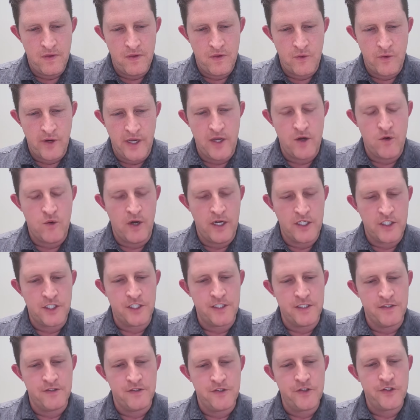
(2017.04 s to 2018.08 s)
Great
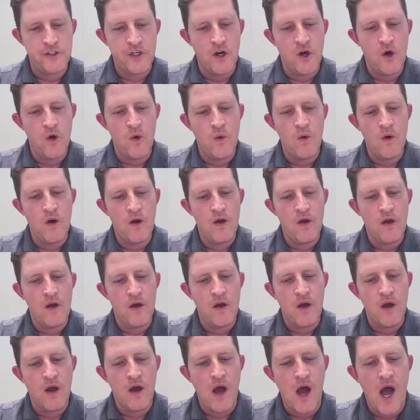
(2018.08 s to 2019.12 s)
question. So
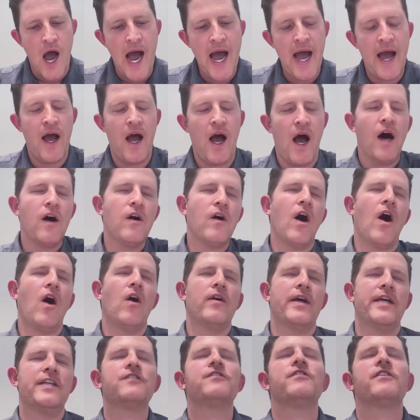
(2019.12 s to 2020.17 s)

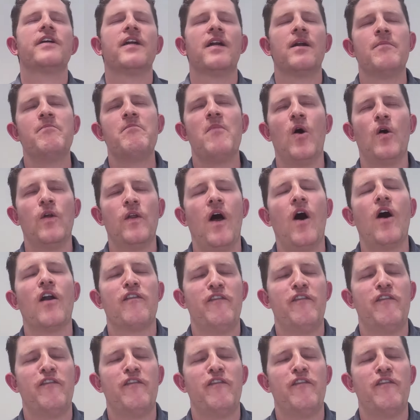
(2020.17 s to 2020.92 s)
I'll answer it on